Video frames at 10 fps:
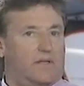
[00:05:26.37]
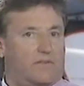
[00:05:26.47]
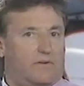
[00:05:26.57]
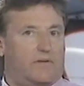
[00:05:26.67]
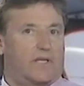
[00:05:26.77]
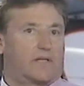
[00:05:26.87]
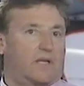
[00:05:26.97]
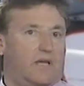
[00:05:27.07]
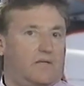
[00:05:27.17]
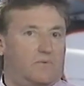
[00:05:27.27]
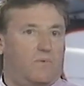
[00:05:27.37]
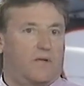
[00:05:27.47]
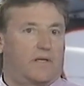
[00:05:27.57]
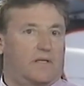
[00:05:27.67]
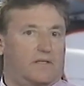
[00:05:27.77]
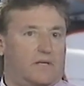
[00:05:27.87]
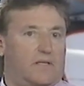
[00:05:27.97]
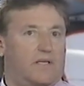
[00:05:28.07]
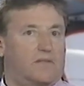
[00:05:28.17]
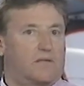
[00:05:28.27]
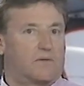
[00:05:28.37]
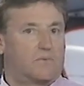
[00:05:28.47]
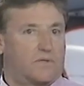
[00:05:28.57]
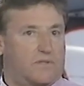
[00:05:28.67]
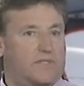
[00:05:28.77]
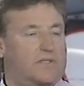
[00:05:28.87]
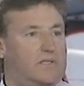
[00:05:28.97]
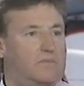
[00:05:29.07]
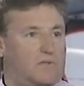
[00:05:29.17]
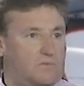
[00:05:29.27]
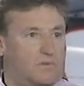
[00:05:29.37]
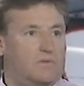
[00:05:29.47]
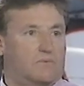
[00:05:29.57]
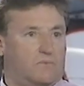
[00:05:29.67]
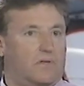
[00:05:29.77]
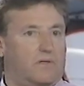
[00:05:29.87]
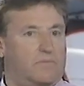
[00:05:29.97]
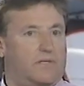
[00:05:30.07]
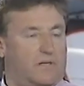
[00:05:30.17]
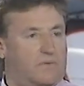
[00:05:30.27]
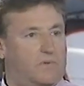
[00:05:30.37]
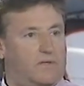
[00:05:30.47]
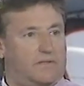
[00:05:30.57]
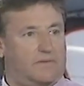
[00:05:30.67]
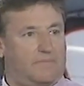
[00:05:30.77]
they're dedicated to winning, and they know with this team that we're going to be there winning.